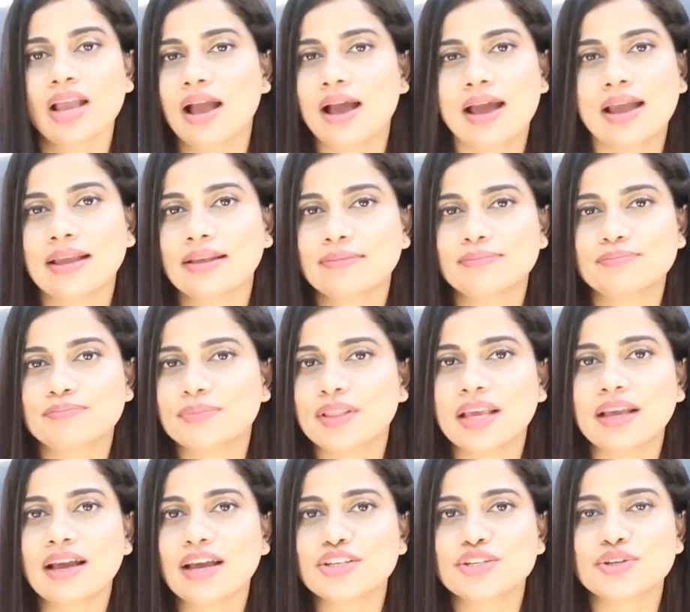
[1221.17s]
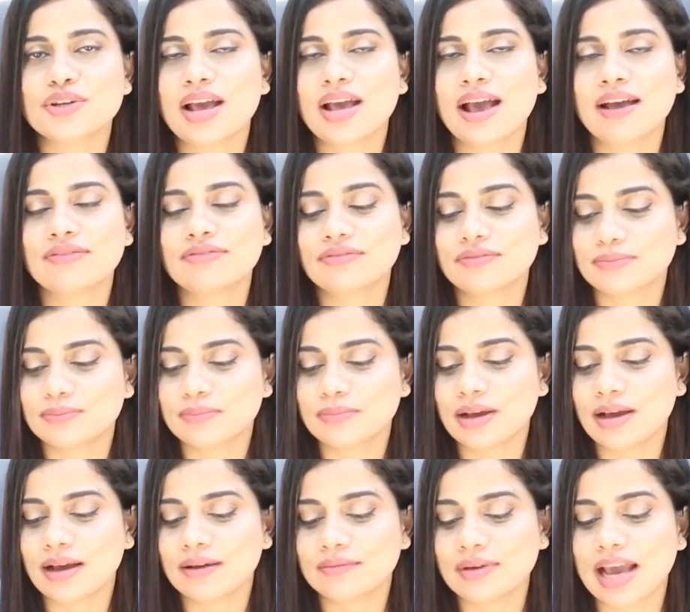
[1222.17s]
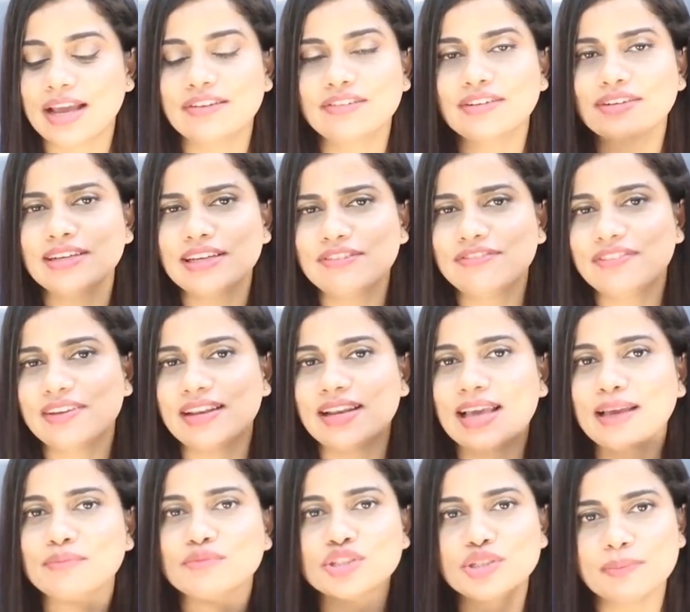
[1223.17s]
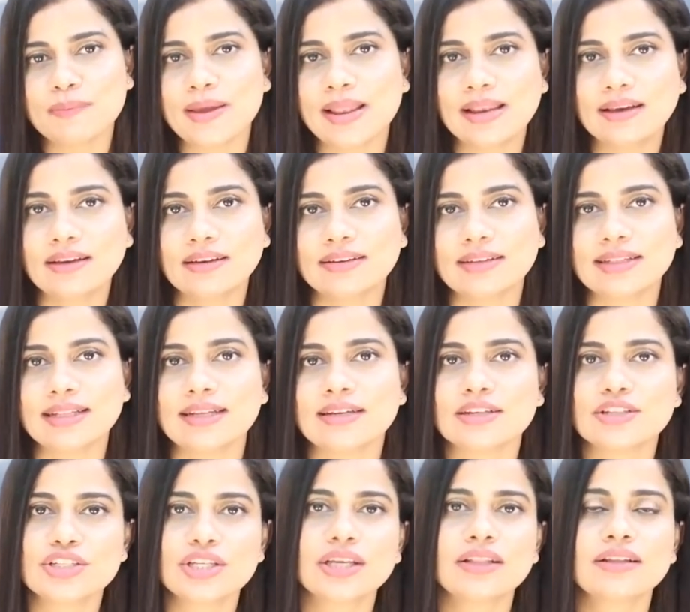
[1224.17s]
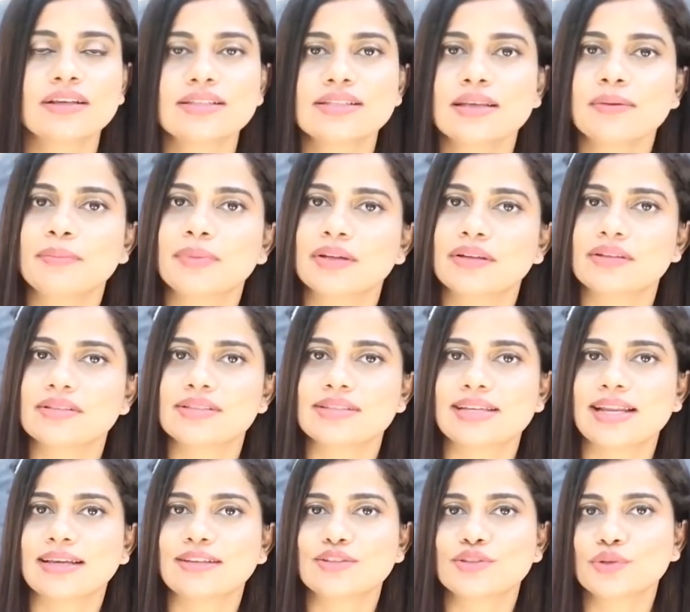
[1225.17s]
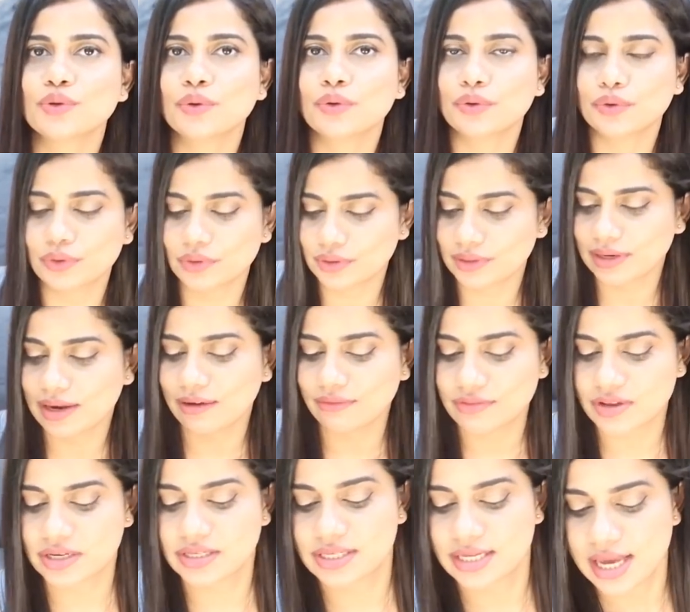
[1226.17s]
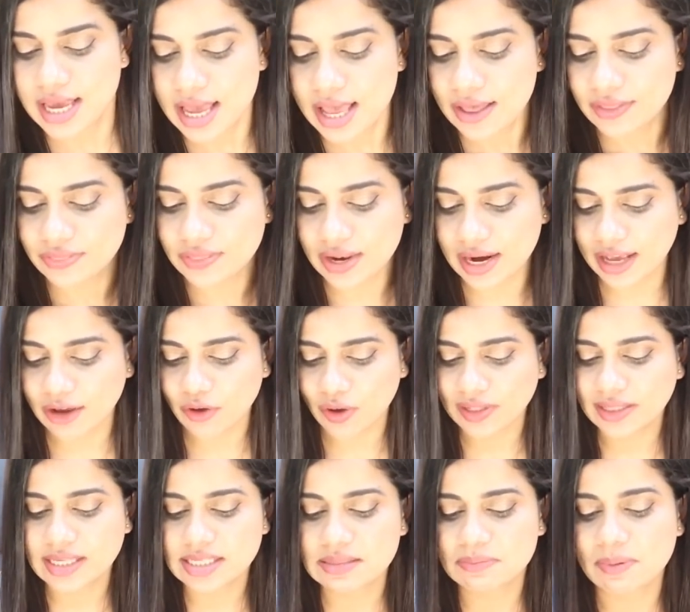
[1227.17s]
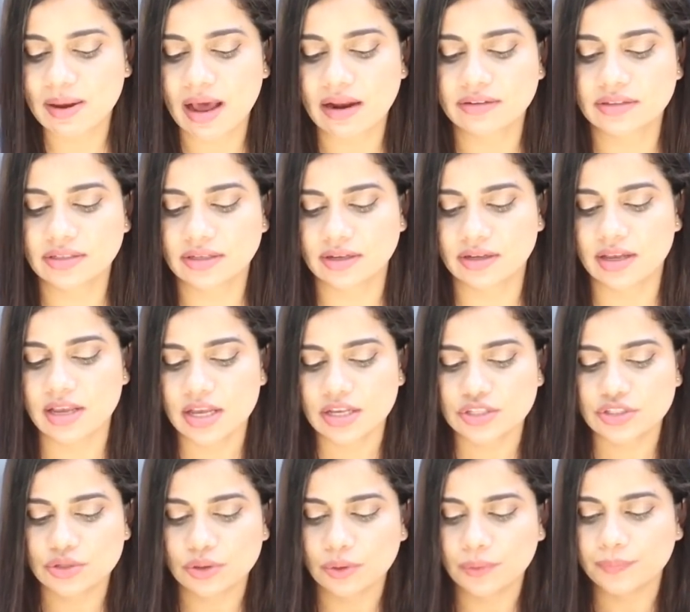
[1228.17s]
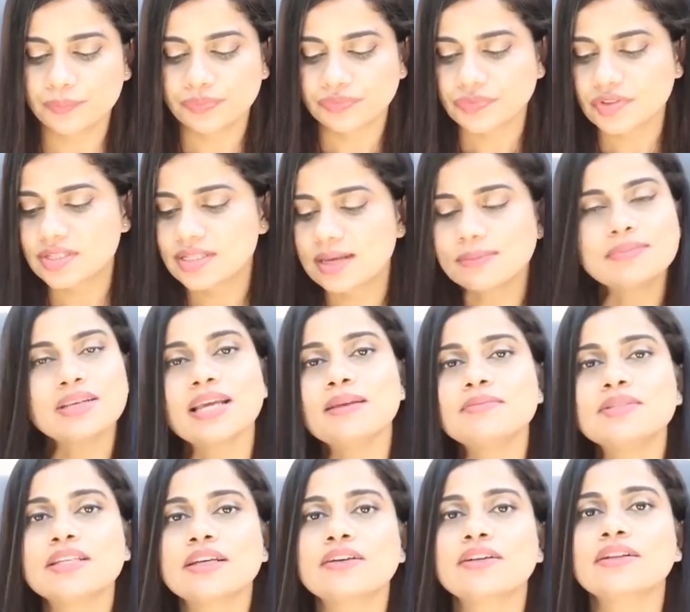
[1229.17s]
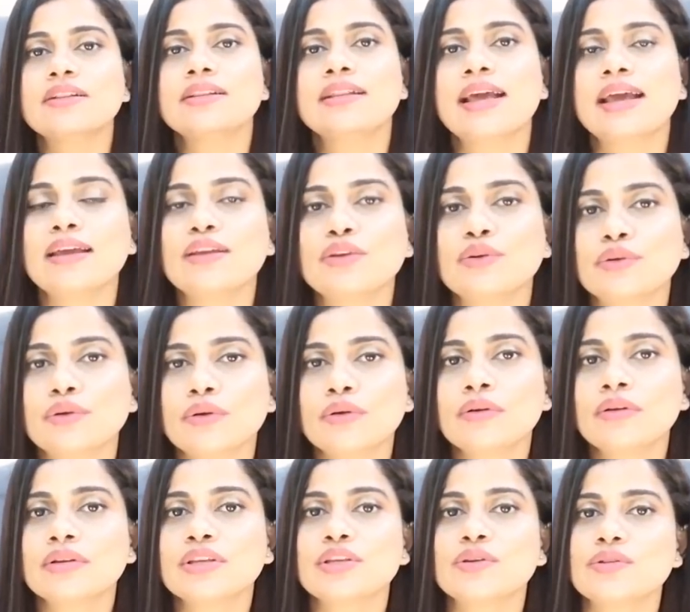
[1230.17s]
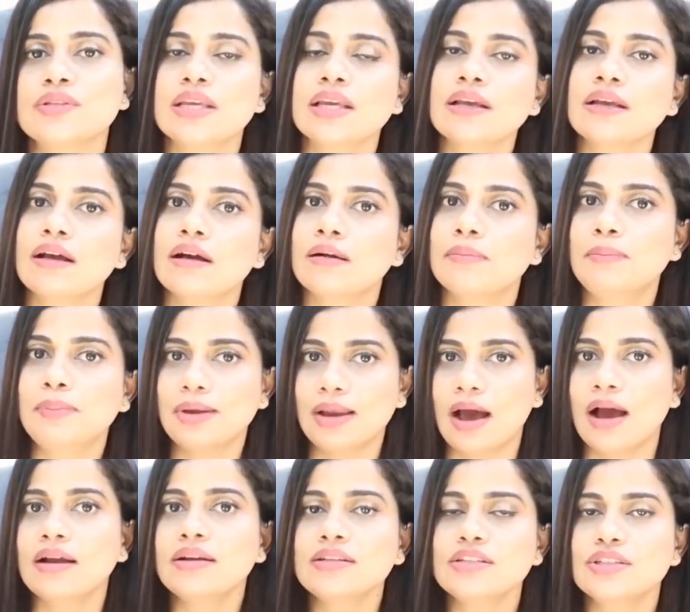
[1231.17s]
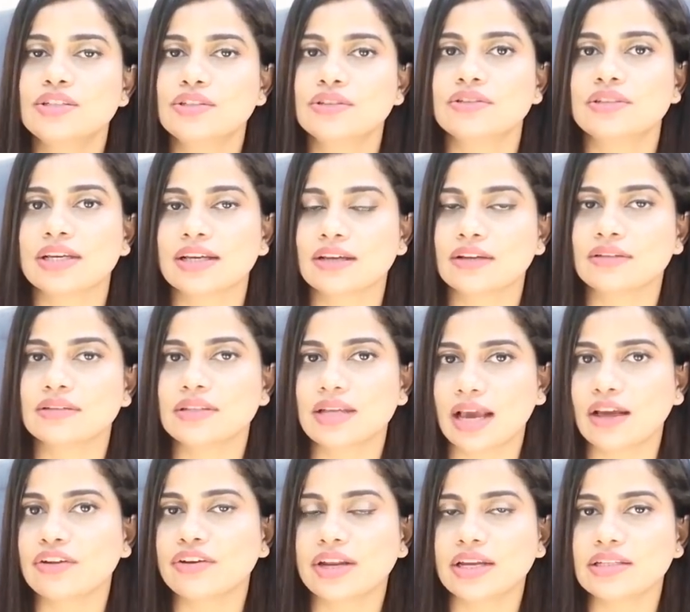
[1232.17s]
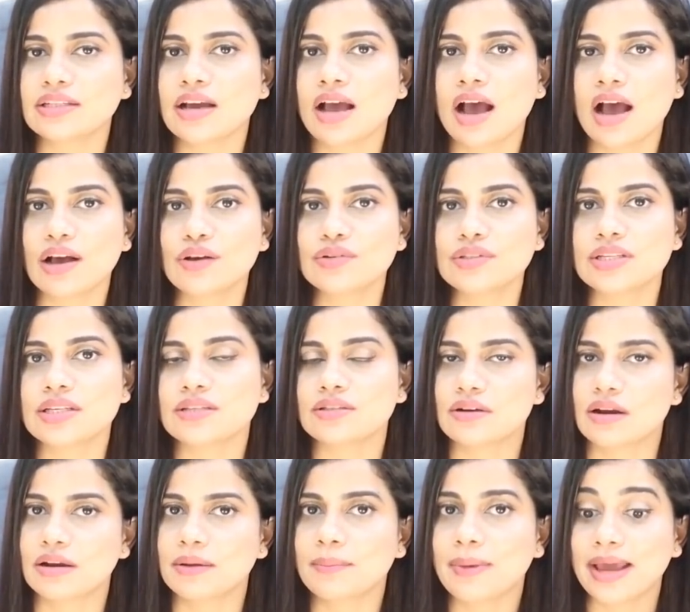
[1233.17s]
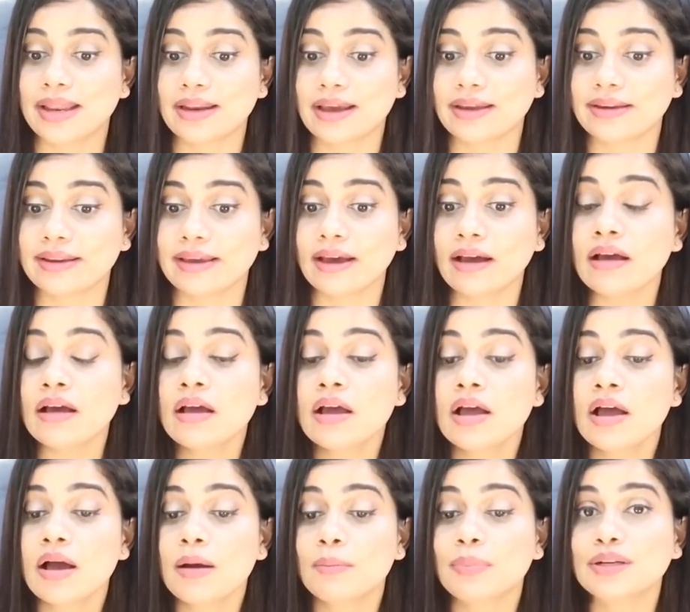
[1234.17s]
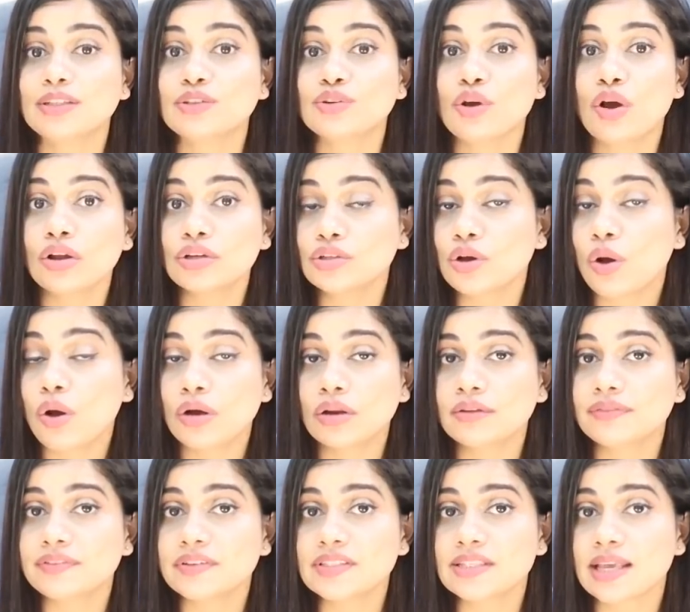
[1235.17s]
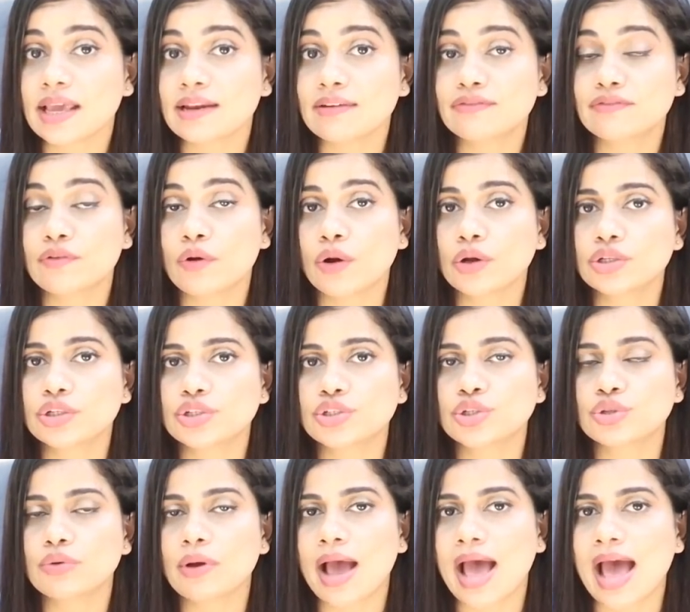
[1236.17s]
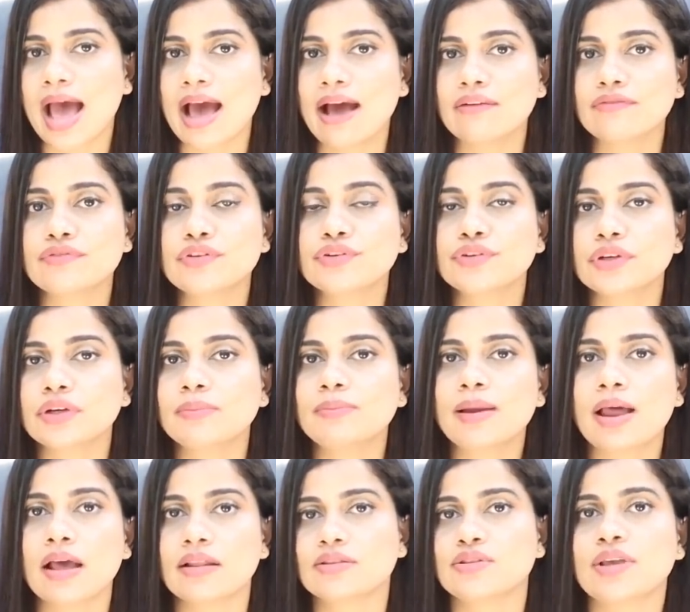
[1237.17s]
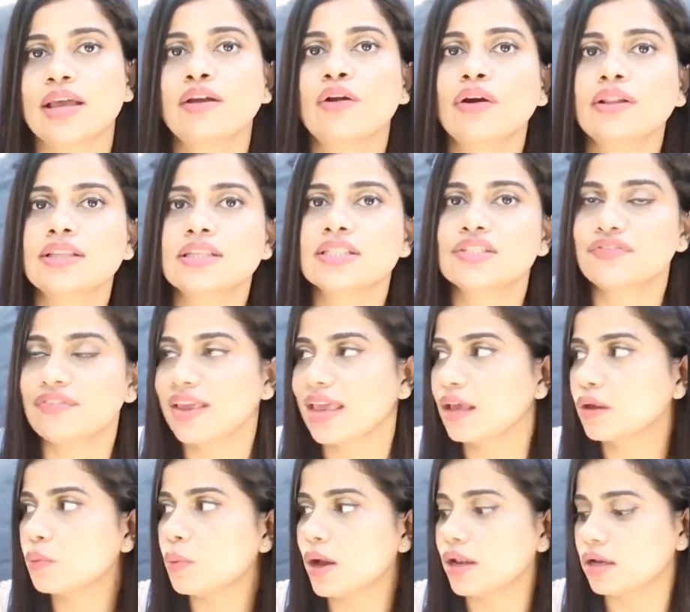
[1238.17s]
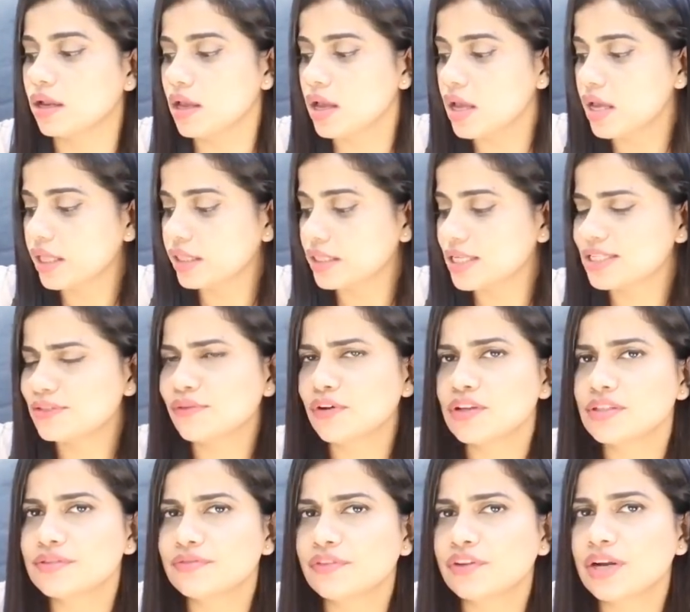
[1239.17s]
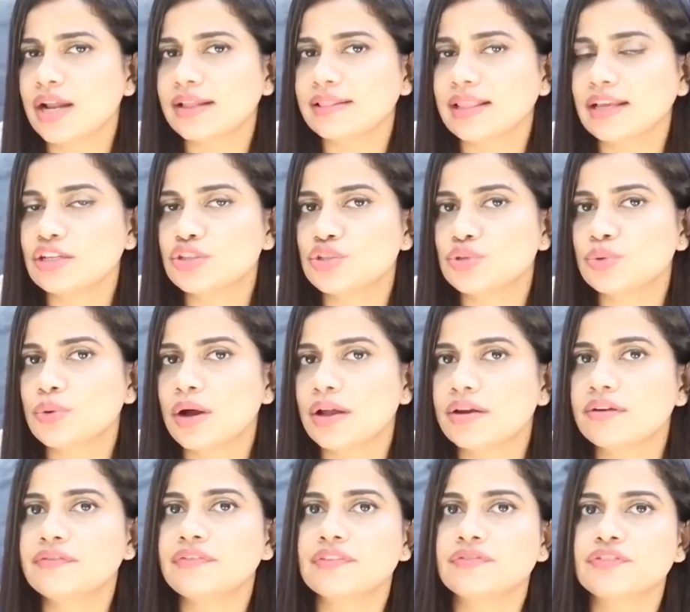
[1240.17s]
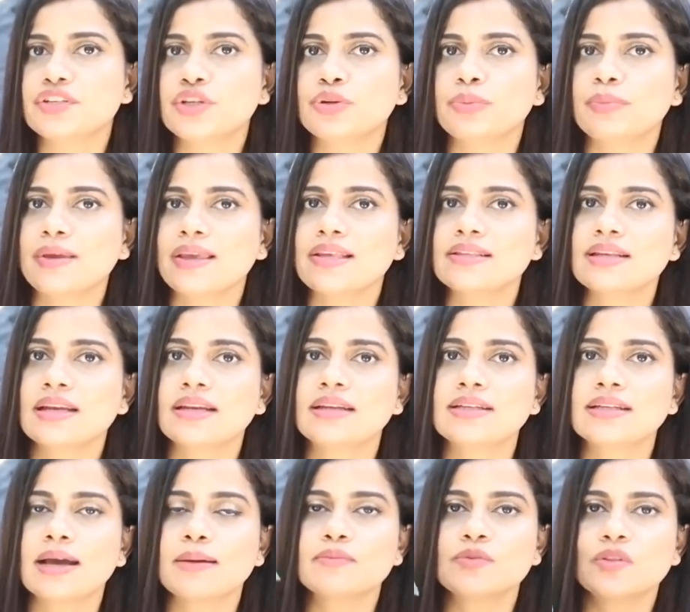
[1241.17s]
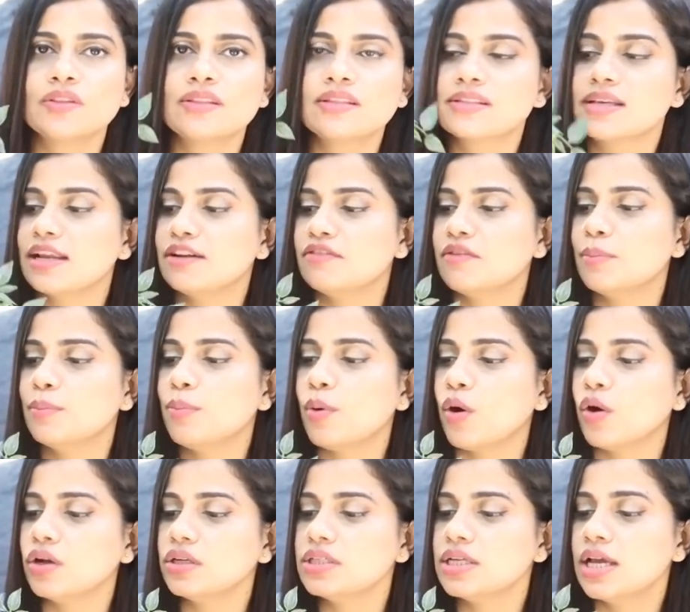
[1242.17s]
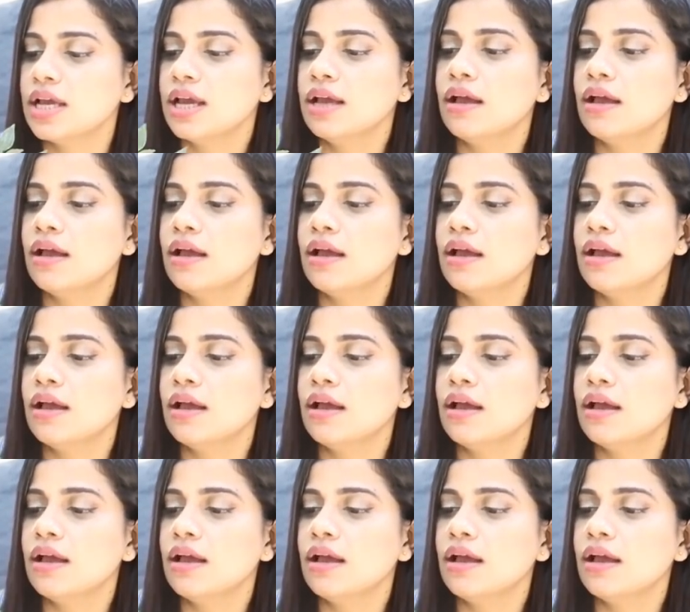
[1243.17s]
I think I should have, I really feel like mujhe pehle khareed lena chahiye tha ise, but it's like so good, love it. Then I got this planter. So sometimes here and there, you know, using a plant to decorate your house is not a bad idea, but not all of us can afford to have real plants. So I got this fake one. This was for I think 250 rupees, and it comes with this kind of a pot.